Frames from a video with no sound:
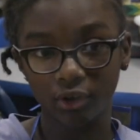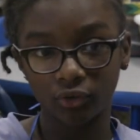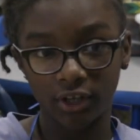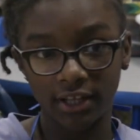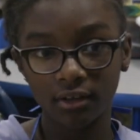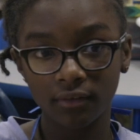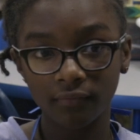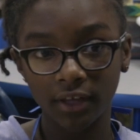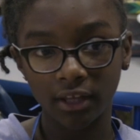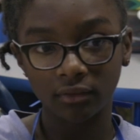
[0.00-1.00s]
more creative
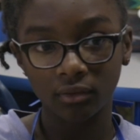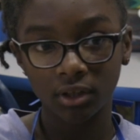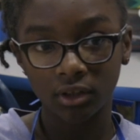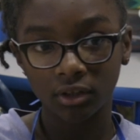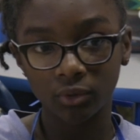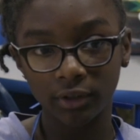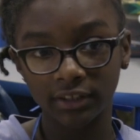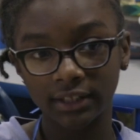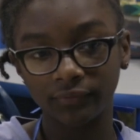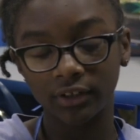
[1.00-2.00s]
and
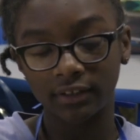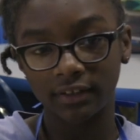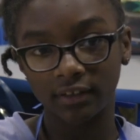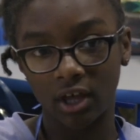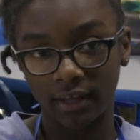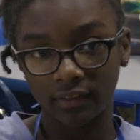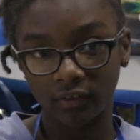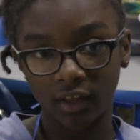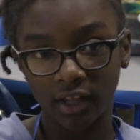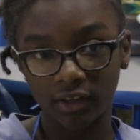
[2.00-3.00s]
doing different
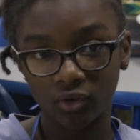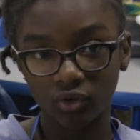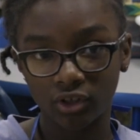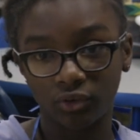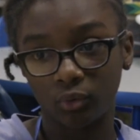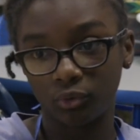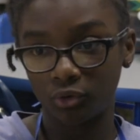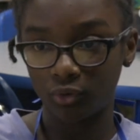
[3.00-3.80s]
designs that I usually don't